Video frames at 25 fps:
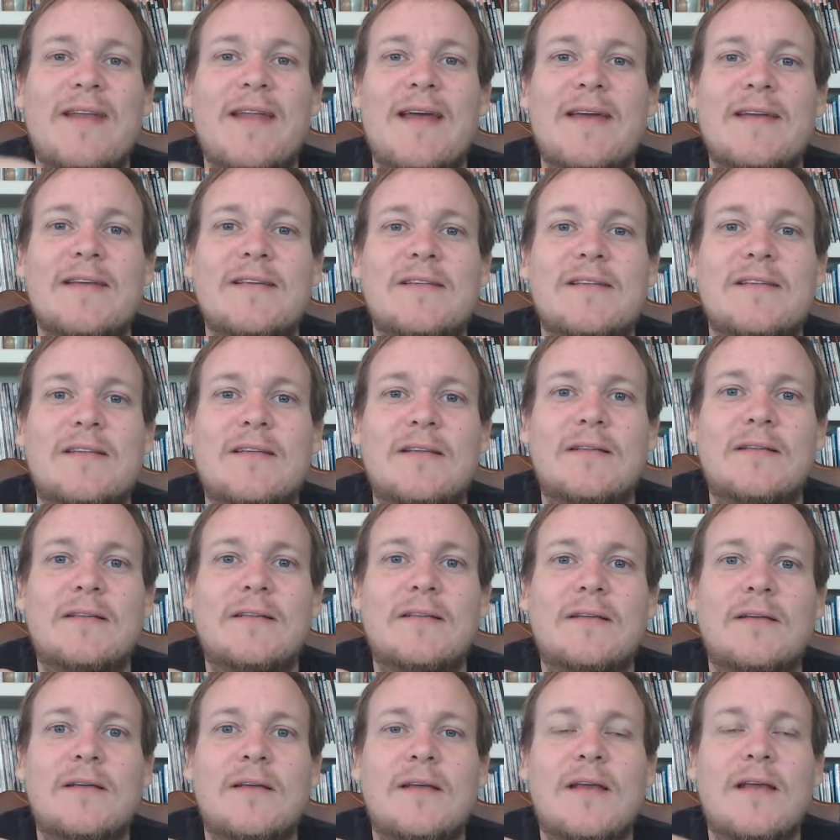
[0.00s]
nice.
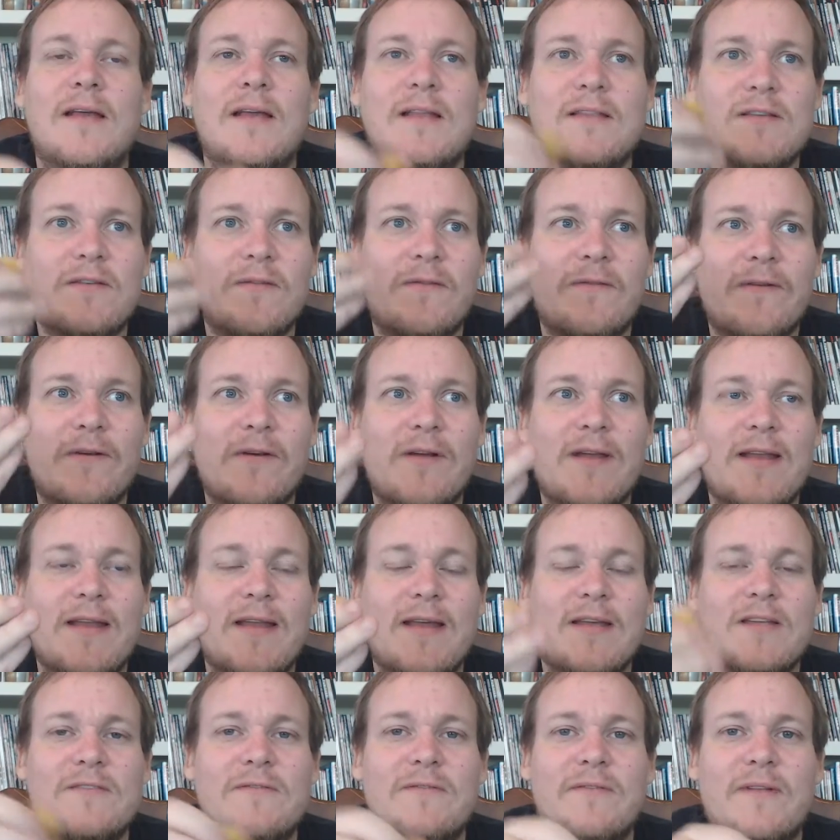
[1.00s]
It's a very
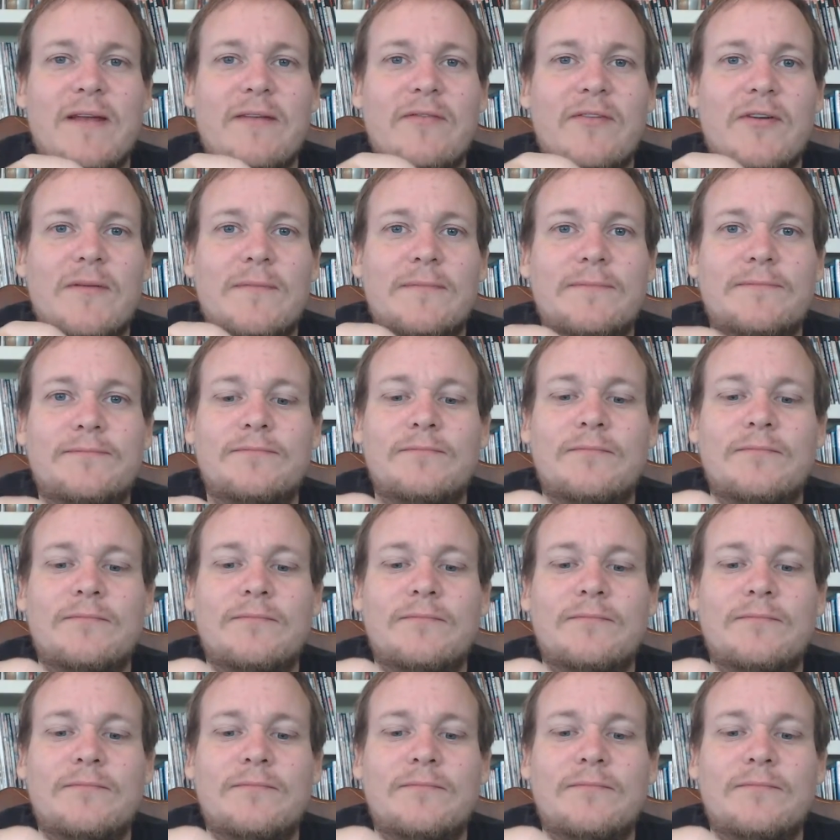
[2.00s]
nice flavor.